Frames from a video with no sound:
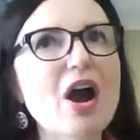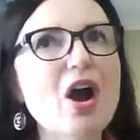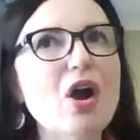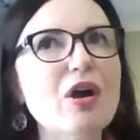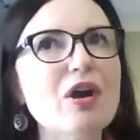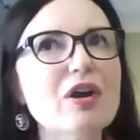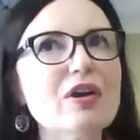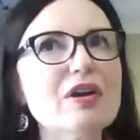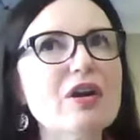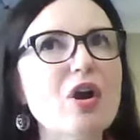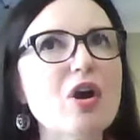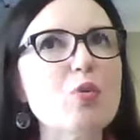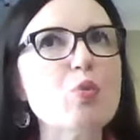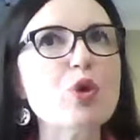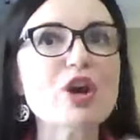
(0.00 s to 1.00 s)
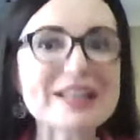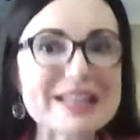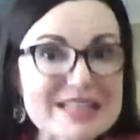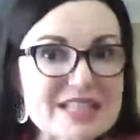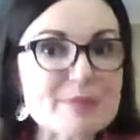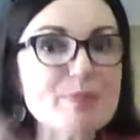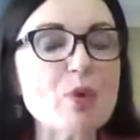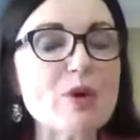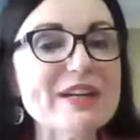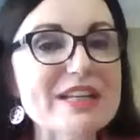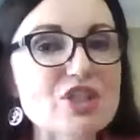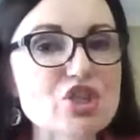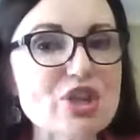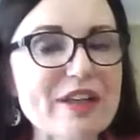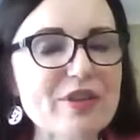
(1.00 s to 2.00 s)
we're going to support
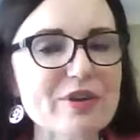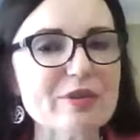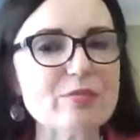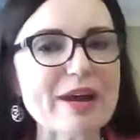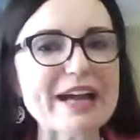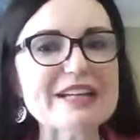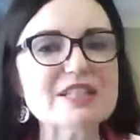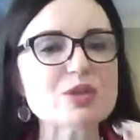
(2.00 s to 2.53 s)
each other, right?